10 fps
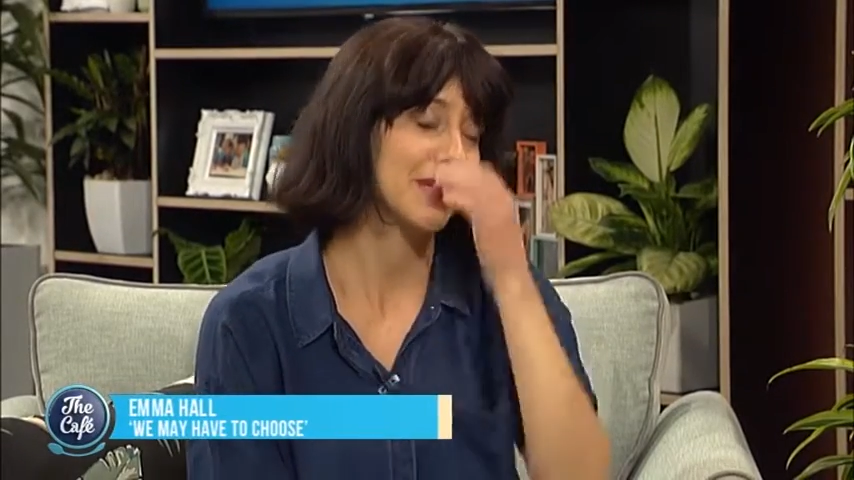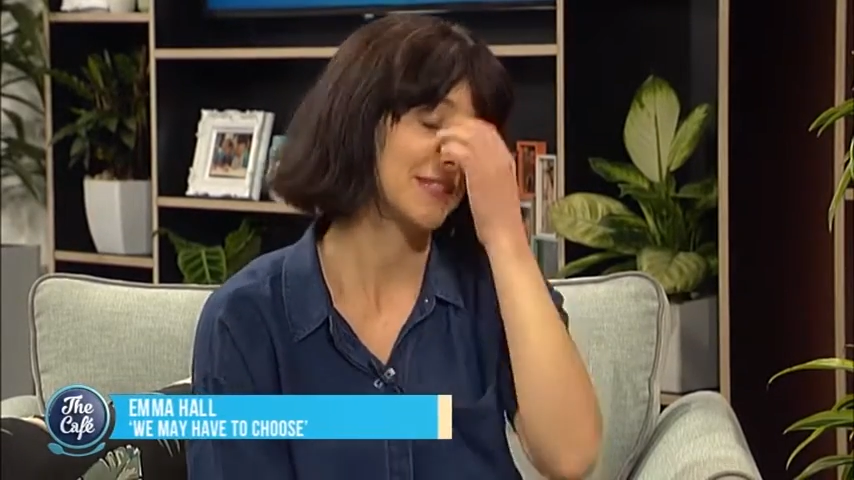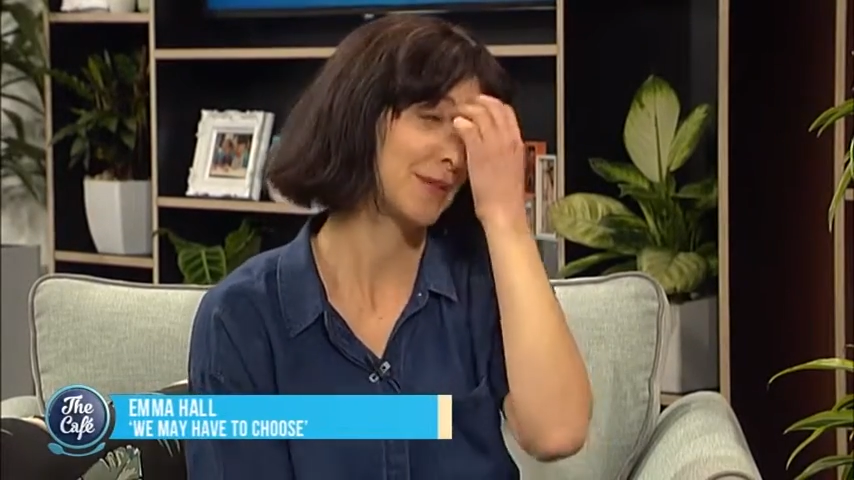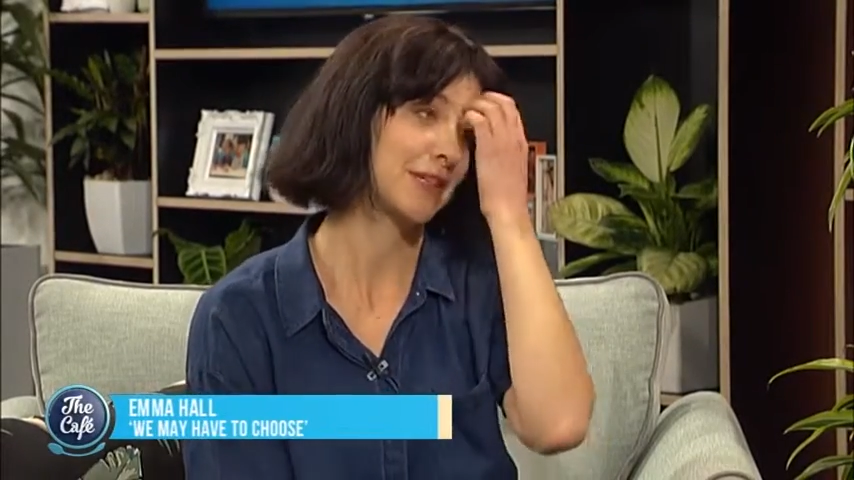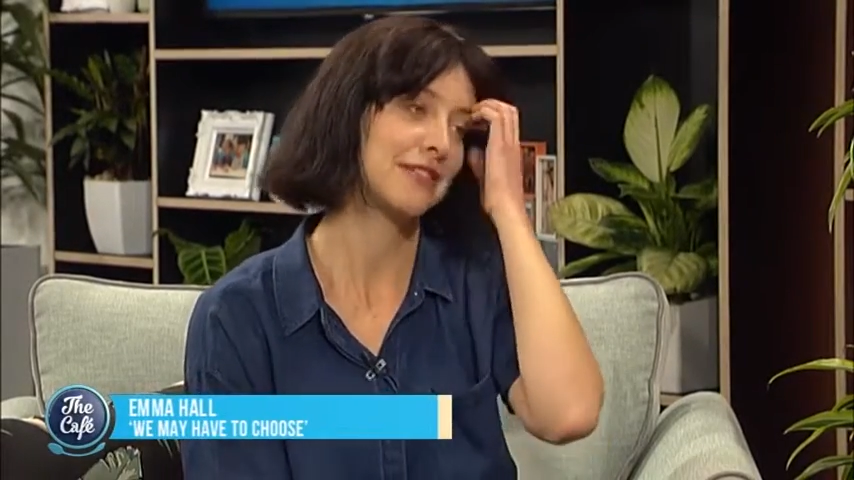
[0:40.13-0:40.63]

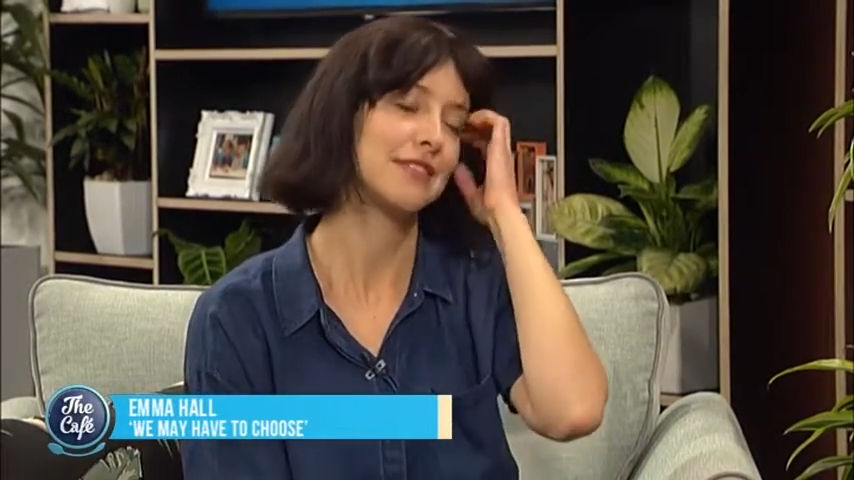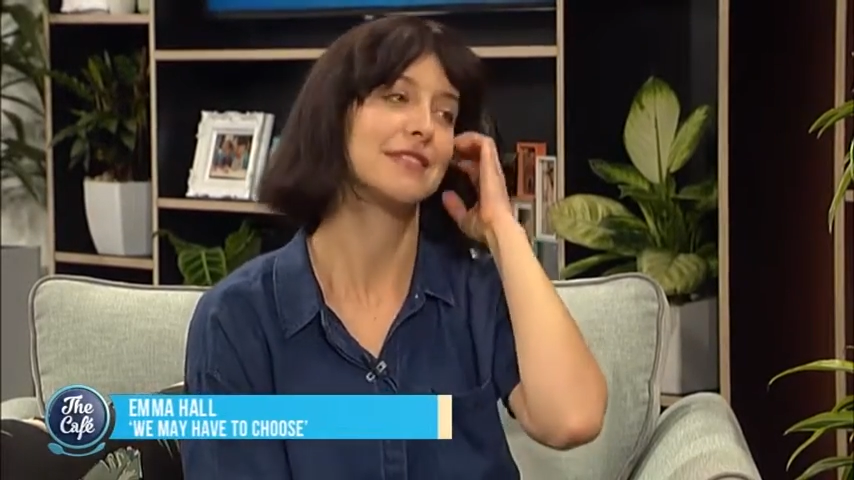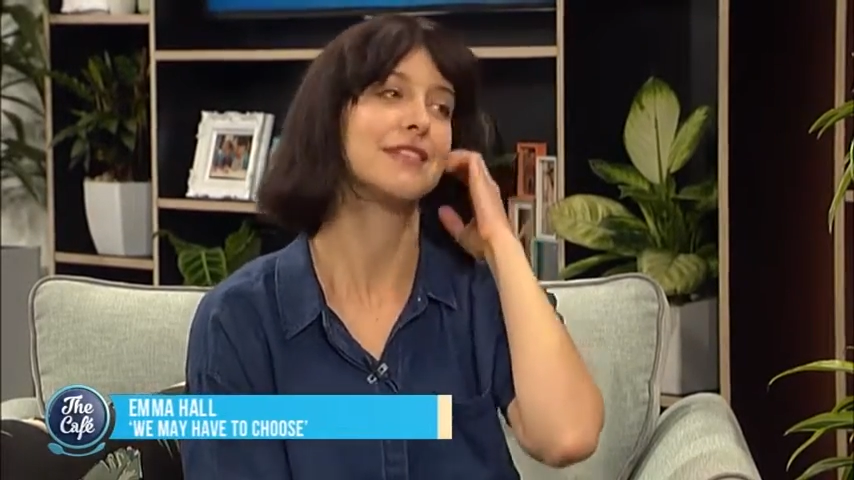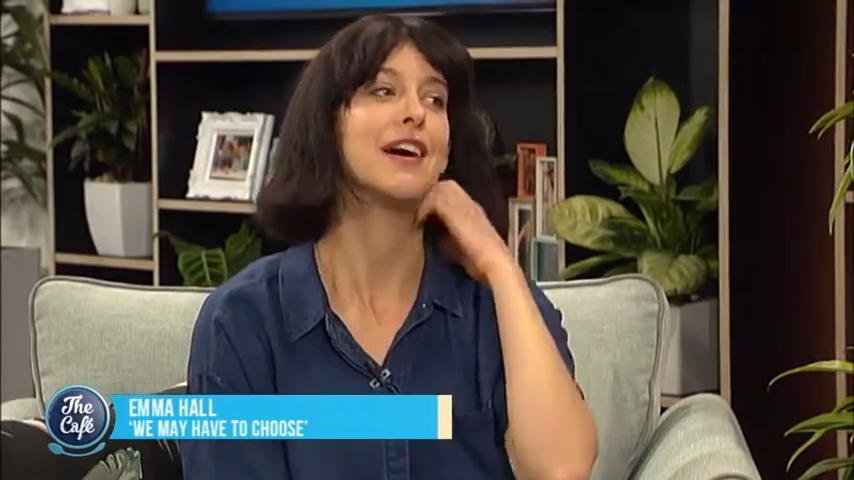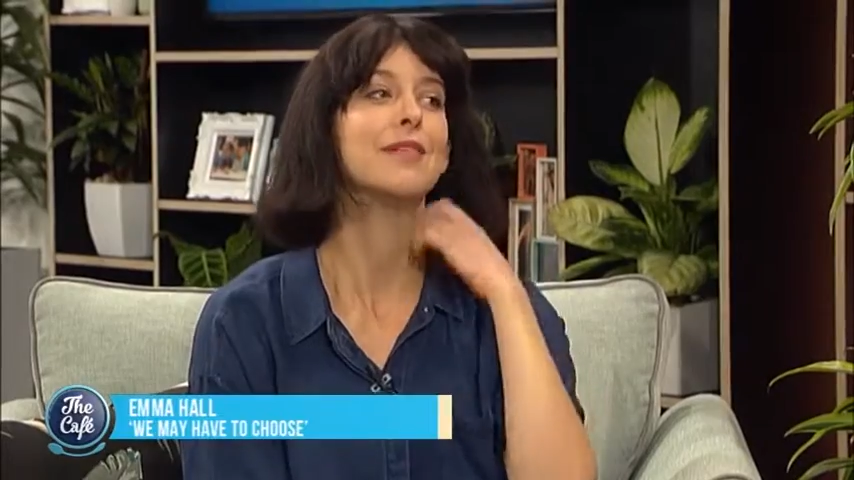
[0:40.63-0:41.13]
minutes
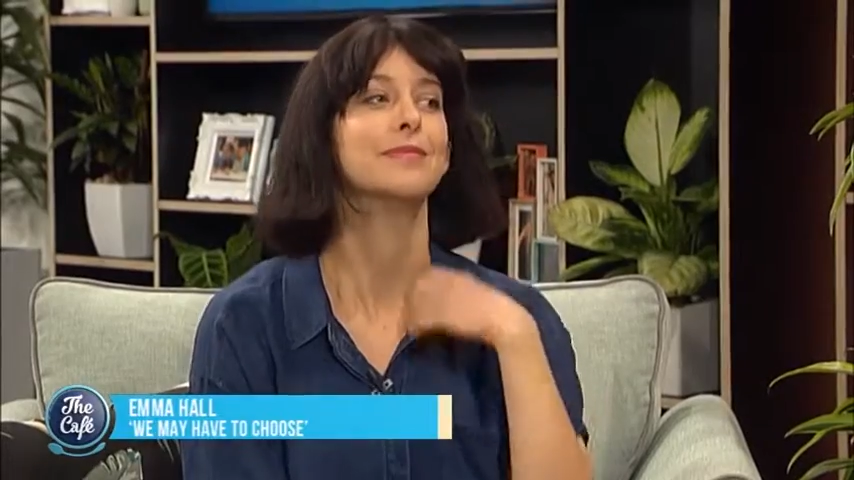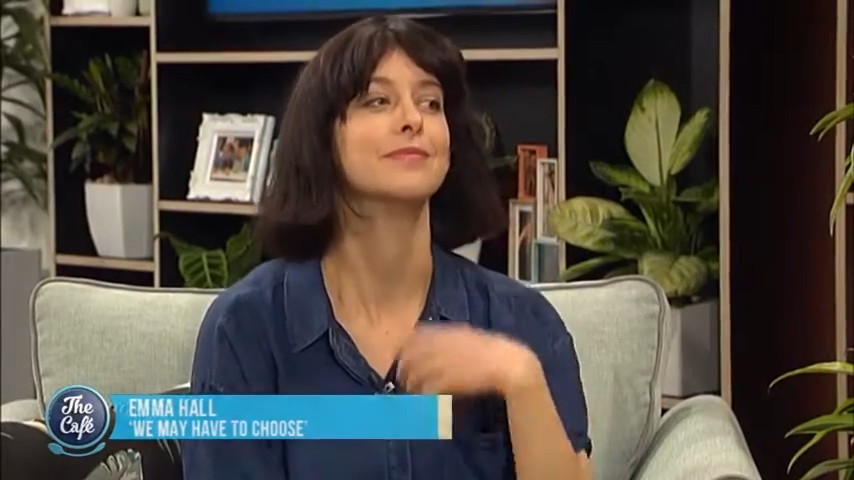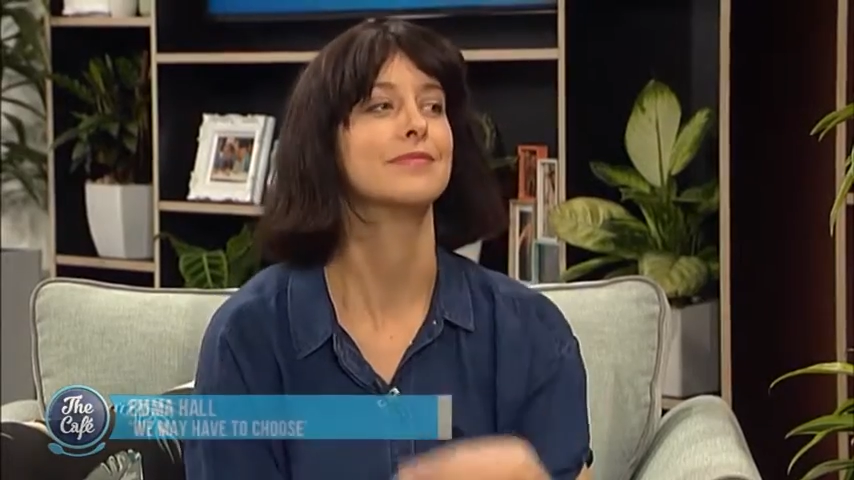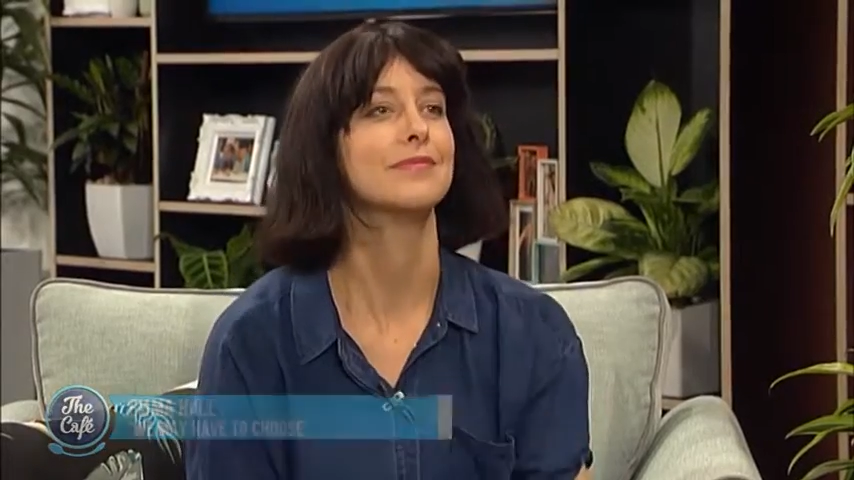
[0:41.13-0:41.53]
because um,